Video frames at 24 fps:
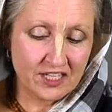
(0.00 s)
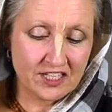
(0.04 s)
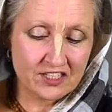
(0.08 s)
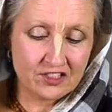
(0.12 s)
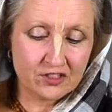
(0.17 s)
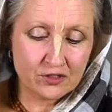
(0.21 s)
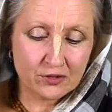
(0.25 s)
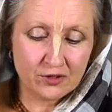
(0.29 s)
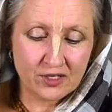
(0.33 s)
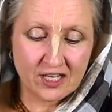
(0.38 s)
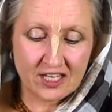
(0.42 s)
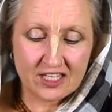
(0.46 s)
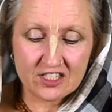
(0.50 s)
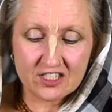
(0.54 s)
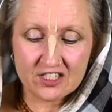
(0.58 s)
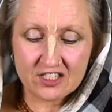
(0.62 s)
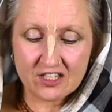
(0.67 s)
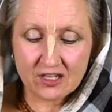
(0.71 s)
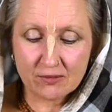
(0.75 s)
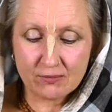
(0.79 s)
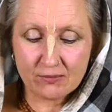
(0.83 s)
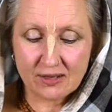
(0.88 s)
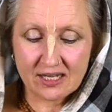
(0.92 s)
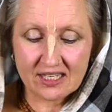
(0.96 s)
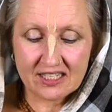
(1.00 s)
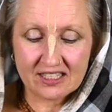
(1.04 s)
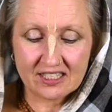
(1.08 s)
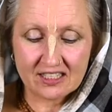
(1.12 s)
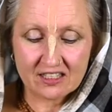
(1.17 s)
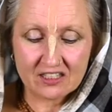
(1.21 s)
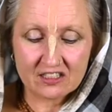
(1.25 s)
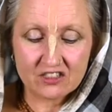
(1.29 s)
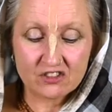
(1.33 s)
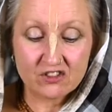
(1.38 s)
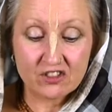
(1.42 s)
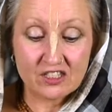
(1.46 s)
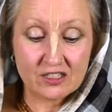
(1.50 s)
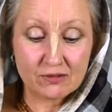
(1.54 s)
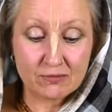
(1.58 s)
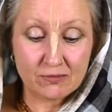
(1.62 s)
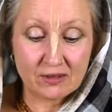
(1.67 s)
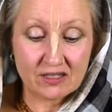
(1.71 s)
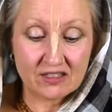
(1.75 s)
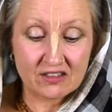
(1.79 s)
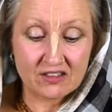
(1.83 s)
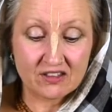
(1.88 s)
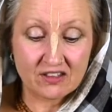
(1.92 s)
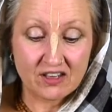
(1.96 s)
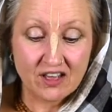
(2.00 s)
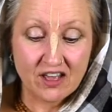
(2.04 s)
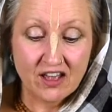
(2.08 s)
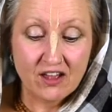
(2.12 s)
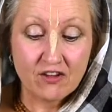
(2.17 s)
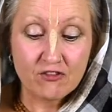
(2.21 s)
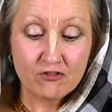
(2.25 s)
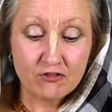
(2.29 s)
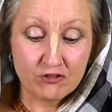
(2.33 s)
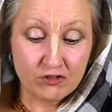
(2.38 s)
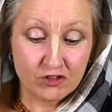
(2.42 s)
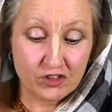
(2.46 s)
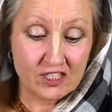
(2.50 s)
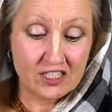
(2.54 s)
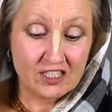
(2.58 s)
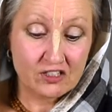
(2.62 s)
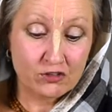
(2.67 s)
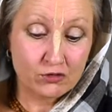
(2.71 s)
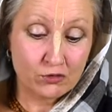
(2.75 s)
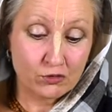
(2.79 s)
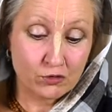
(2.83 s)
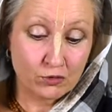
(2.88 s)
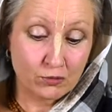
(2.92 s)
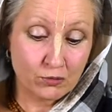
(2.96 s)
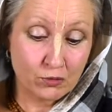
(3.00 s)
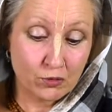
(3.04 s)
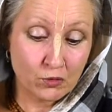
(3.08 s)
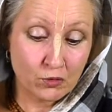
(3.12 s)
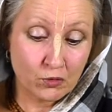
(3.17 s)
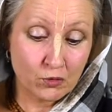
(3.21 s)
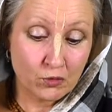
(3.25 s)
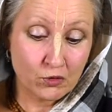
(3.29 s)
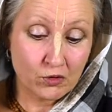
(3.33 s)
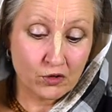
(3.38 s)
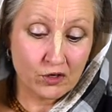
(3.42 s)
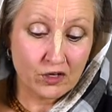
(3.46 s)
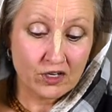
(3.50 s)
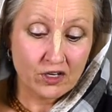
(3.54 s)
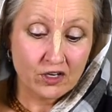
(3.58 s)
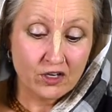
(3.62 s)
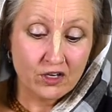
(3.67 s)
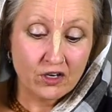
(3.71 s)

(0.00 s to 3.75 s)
education, and medical treatment free to the poor.